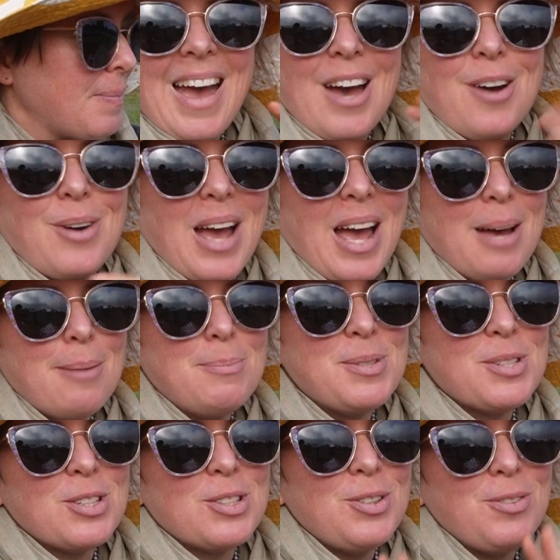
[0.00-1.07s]
Our
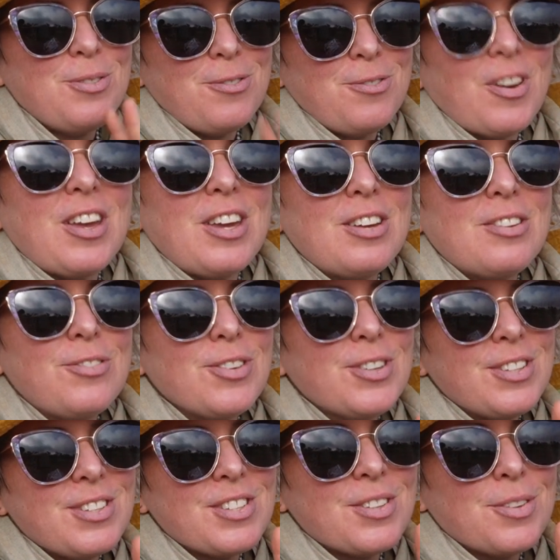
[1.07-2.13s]
absolute
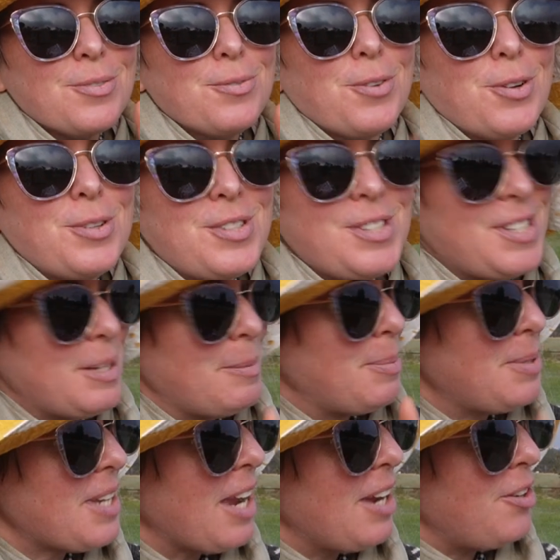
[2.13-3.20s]
favourite roasting
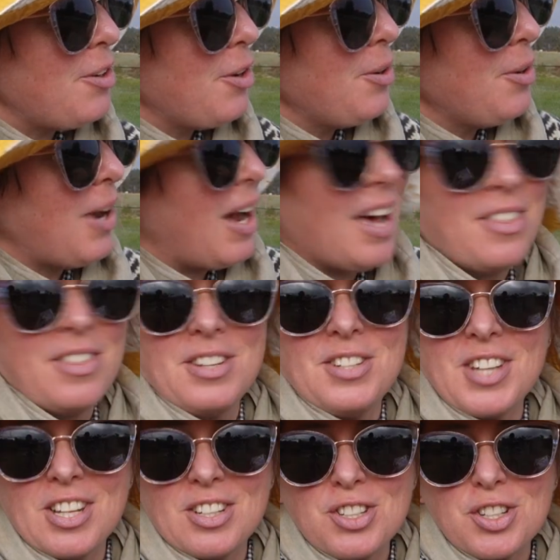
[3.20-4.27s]
potato are the
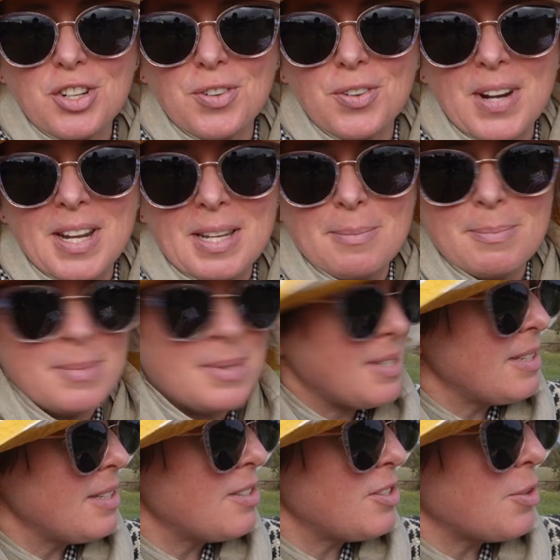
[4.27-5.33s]
Dutch
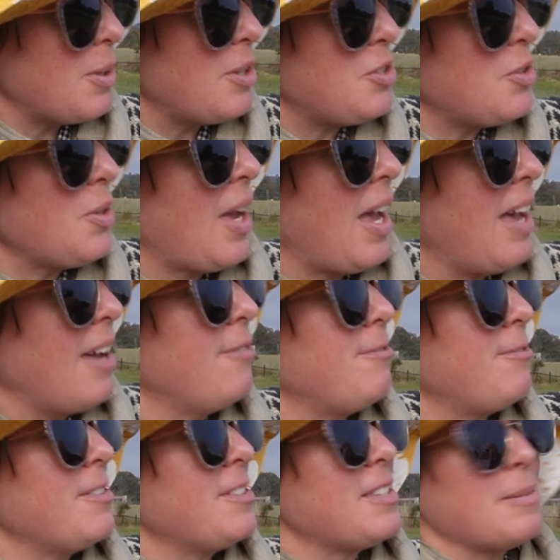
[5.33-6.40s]
Creams. So I do have
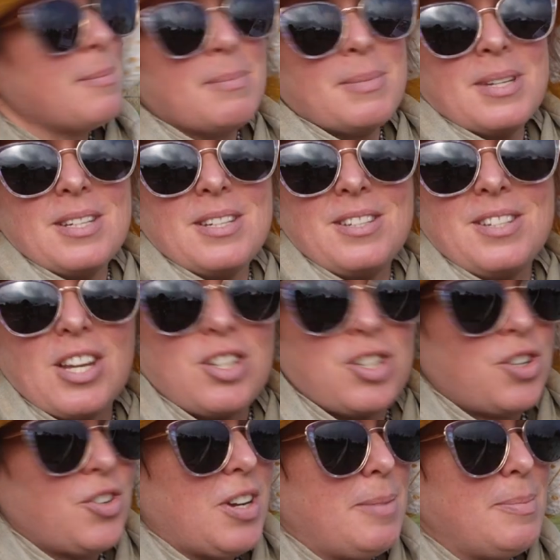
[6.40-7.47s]
some Dutch
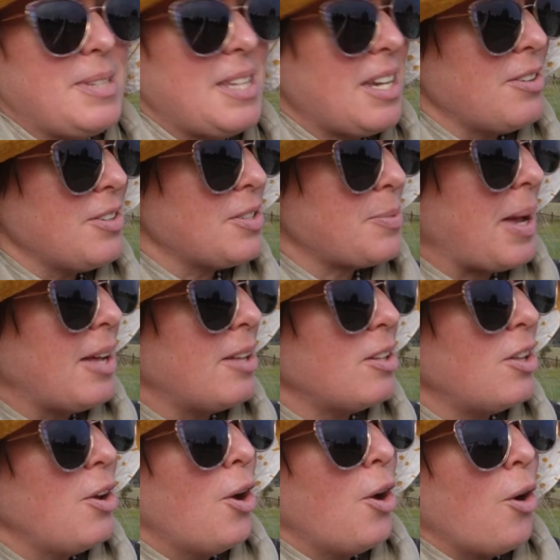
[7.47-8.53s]
Creams here as
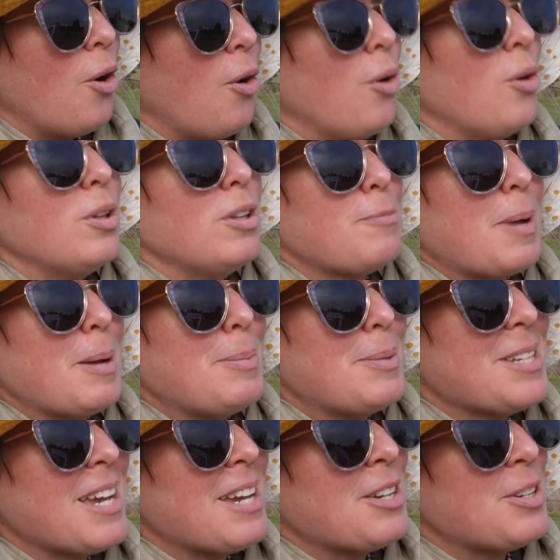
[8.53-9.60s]
well. All of my
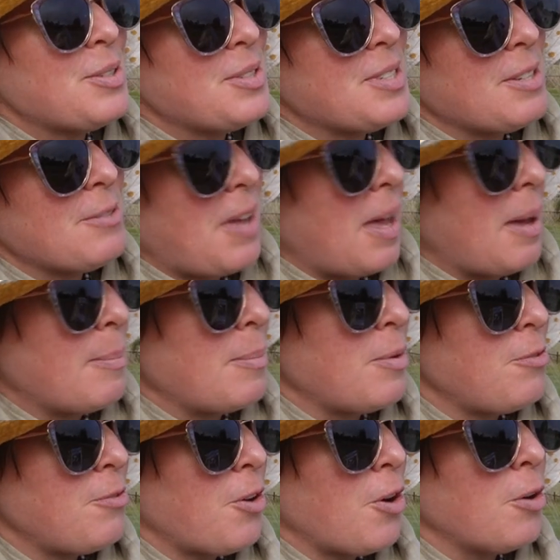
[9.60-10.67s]
potatoes have come
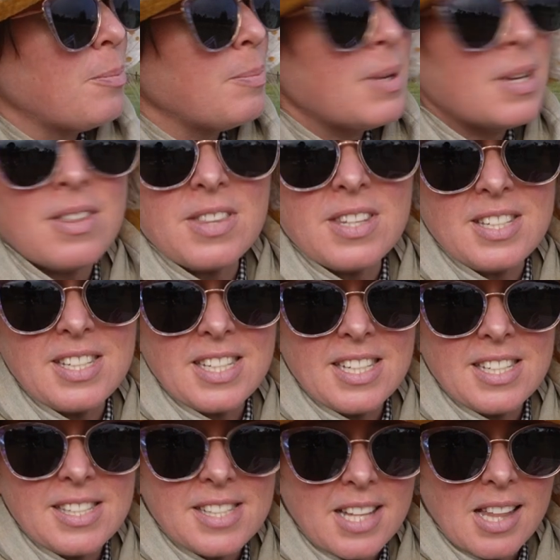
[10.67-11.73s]
from the
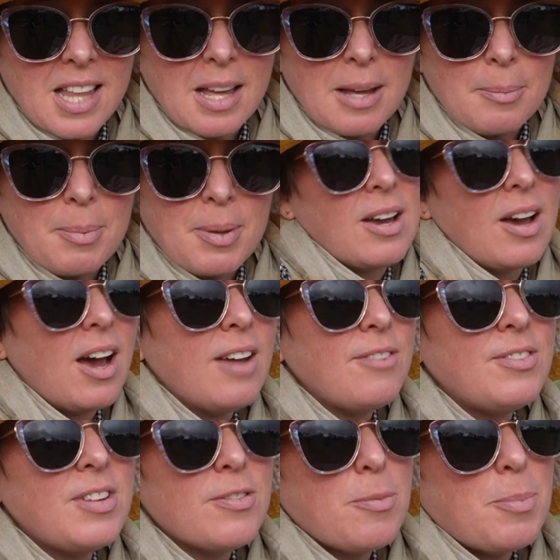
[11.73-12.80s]
Diggers Club. I've
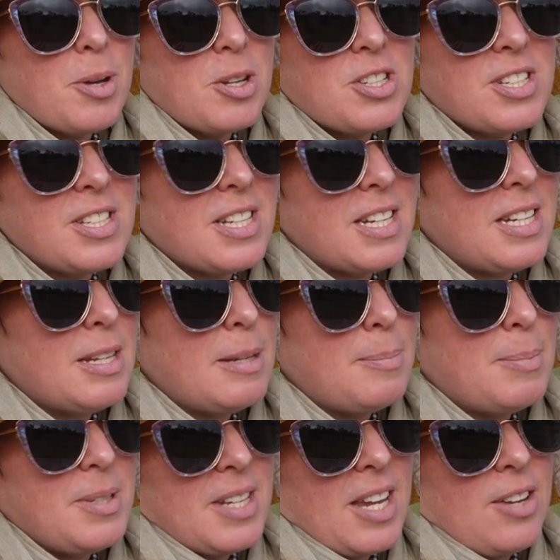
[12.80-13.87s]
never purchased any
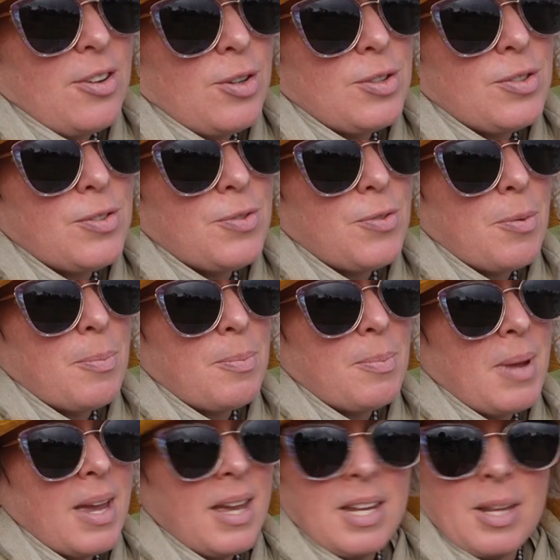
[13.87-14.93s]
potatoes from
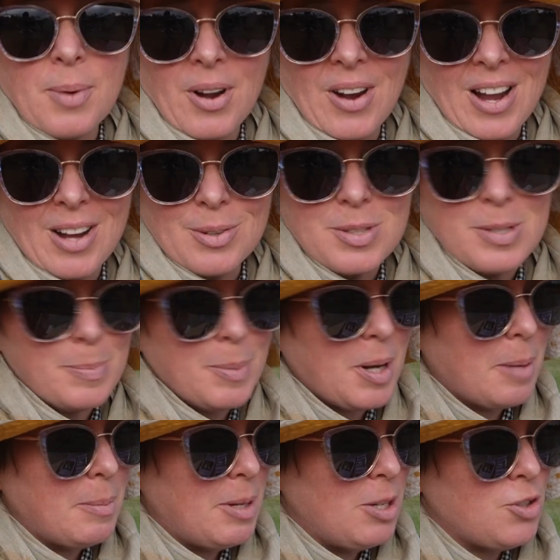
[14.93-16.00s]
anywhere else, but
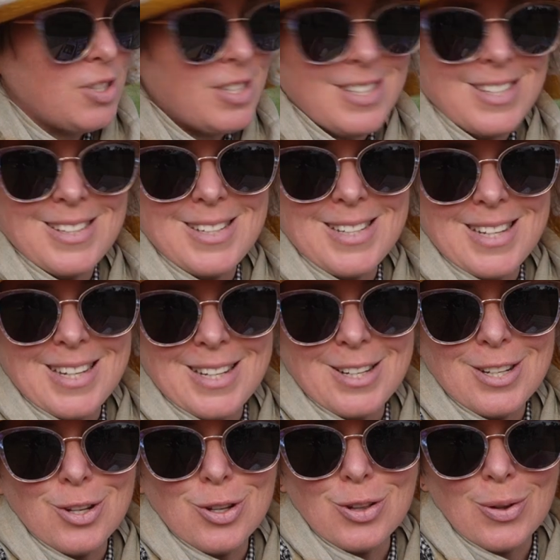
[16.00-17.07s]
I'm interested
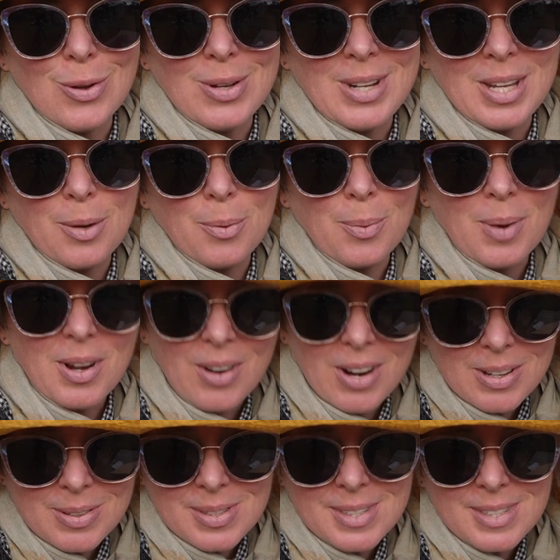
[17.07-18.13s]
in learning where
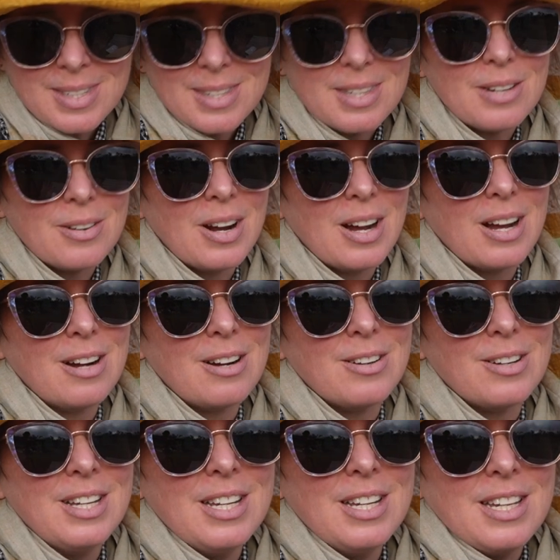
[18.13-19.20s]
else there are
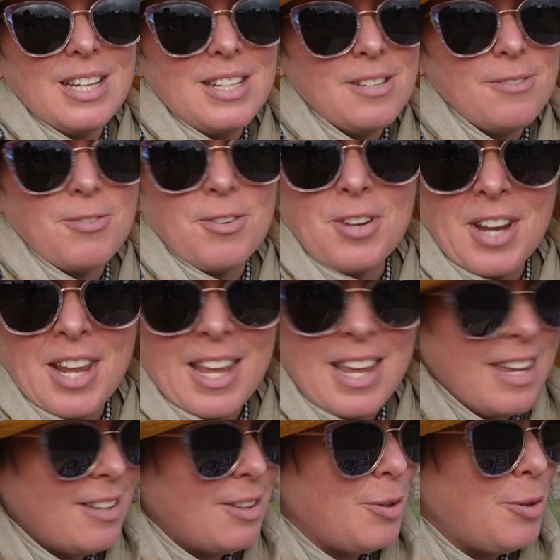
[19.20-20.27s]
different
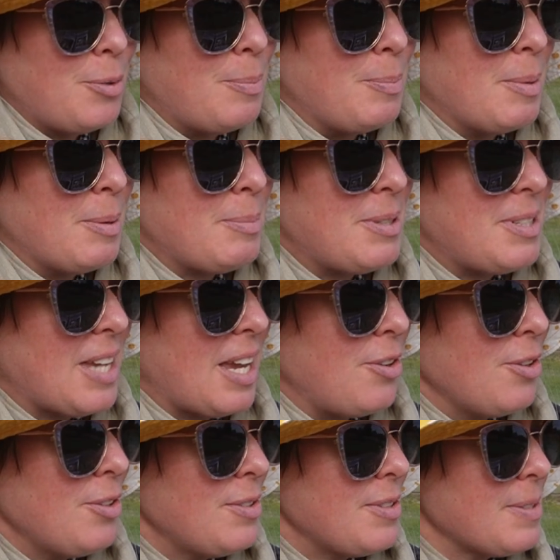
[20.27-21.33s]
heirloom
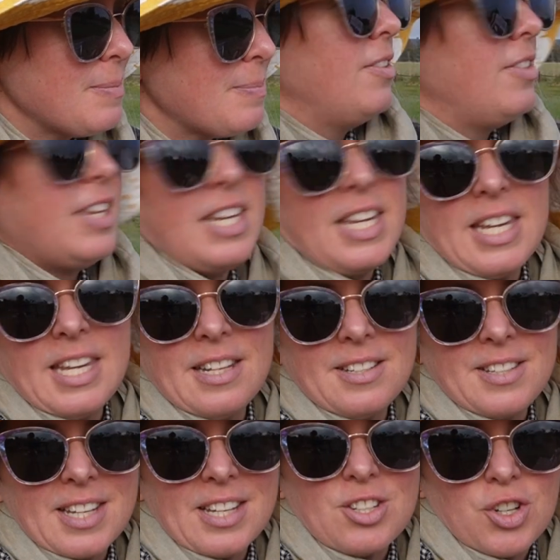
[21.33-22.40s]
potatoes. The
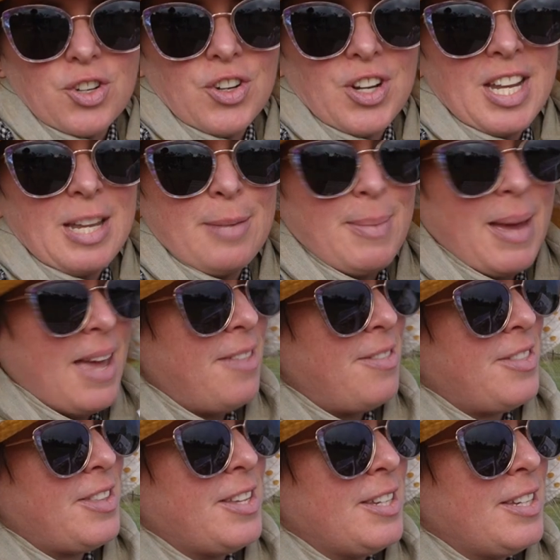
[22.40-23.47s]
Dutch Cream and
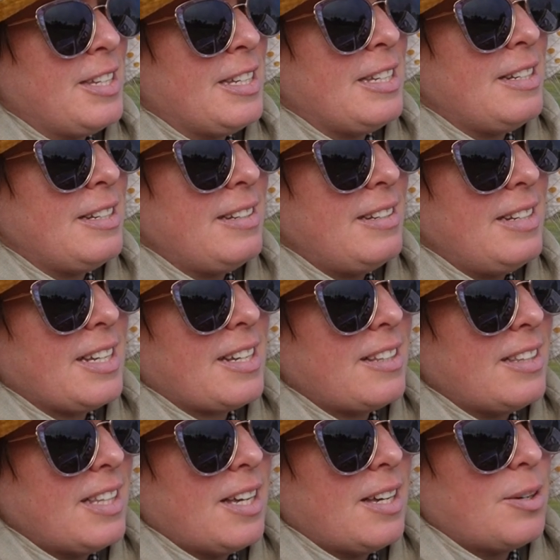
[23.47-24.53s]
the
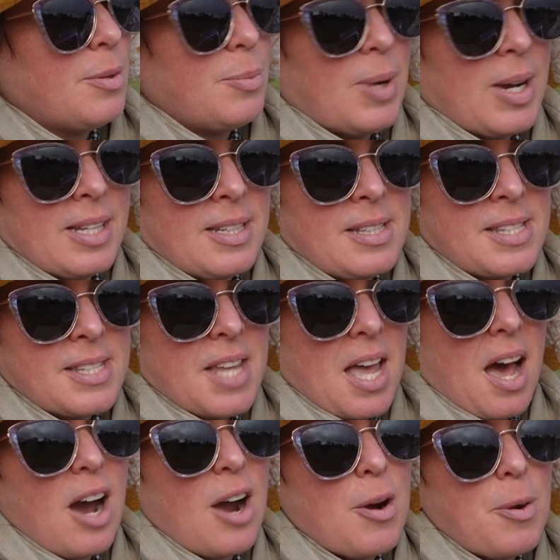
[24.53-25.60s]
Nicola ones
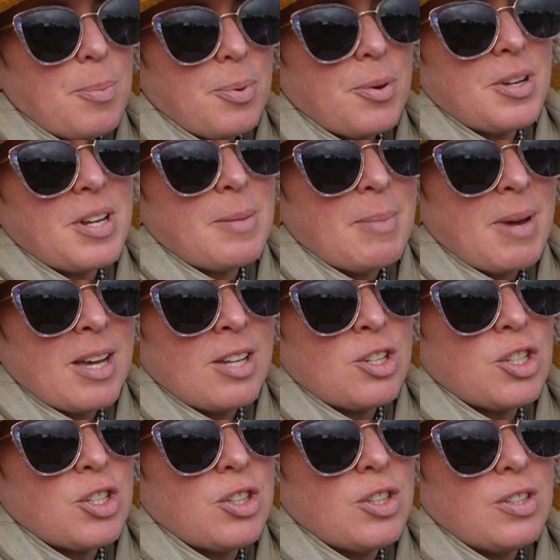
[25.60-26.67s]
are pretty
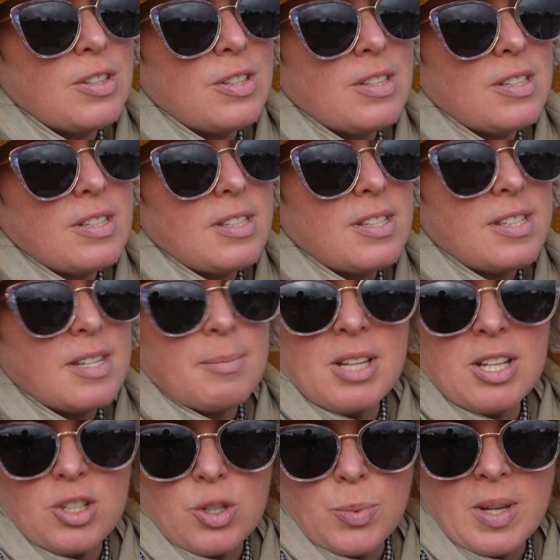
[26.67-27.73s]
much
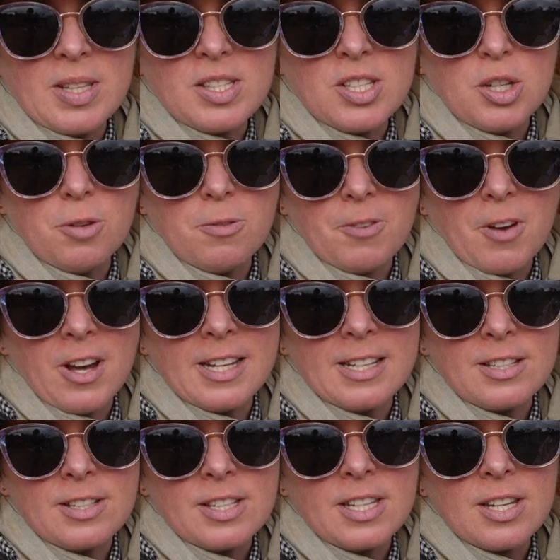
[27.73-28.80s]
similar to ones that you
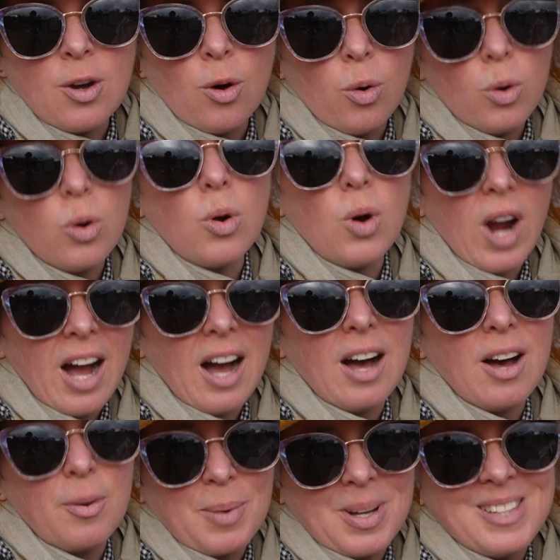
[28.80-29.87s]
find, or
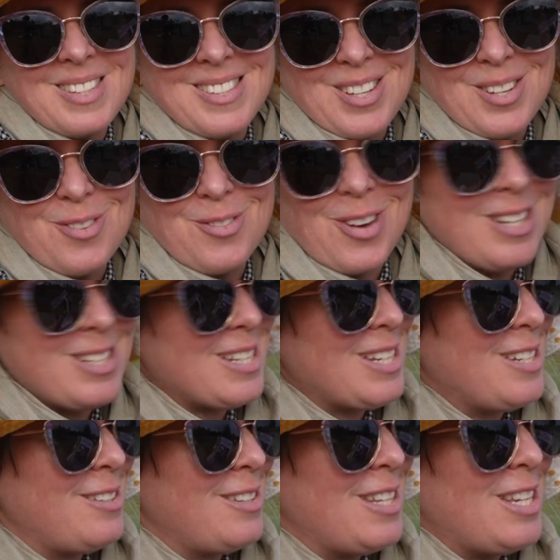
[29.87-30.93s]
are ones that you find
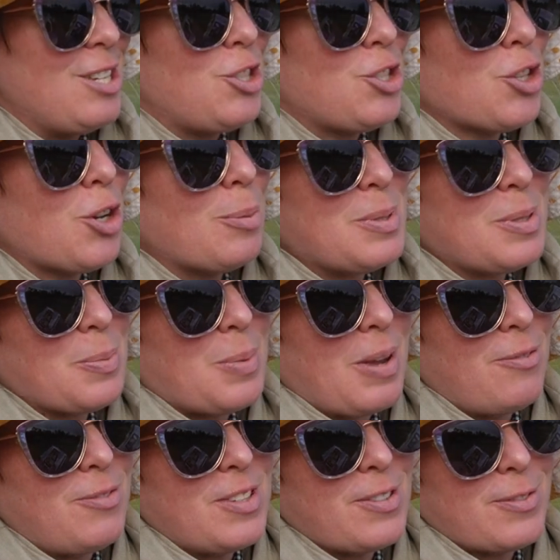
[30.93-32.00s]
in the shops.
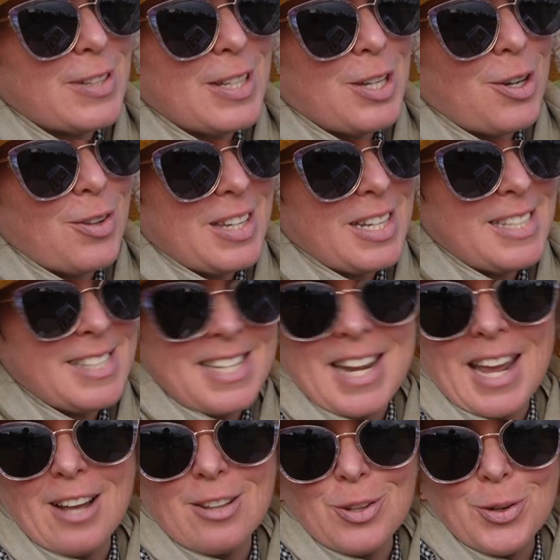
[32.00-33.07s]
We've definitely got these at
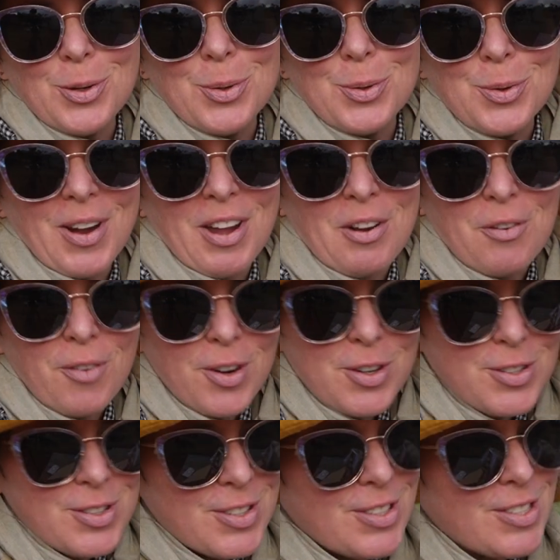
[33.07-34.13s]
our local
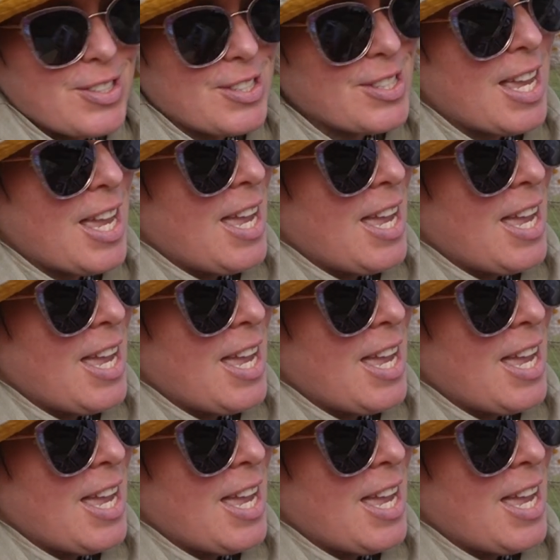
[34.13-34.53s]
greengrocers,